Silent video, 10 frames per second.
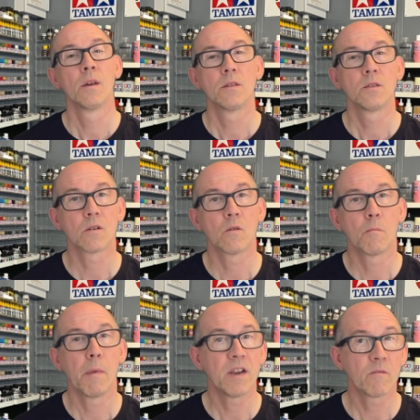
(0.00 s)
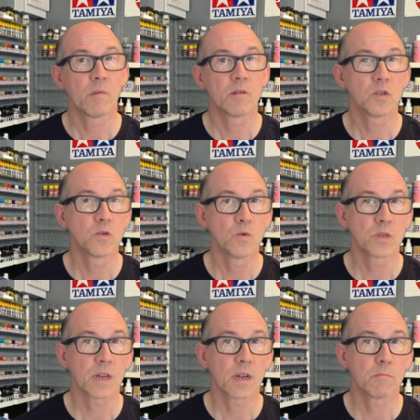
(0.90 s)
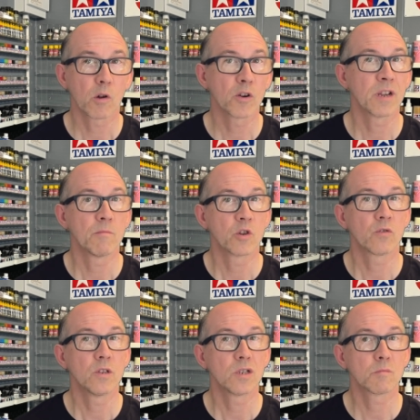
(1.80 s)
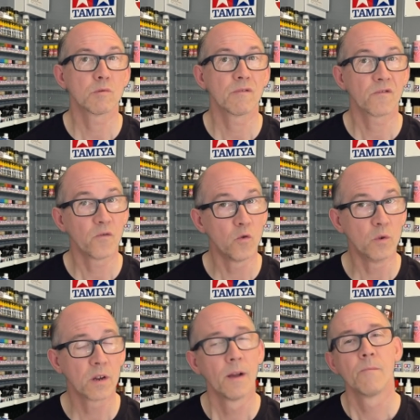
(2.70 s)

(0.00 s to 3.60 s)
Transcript: So many of my tools and model demonstrations moving forward,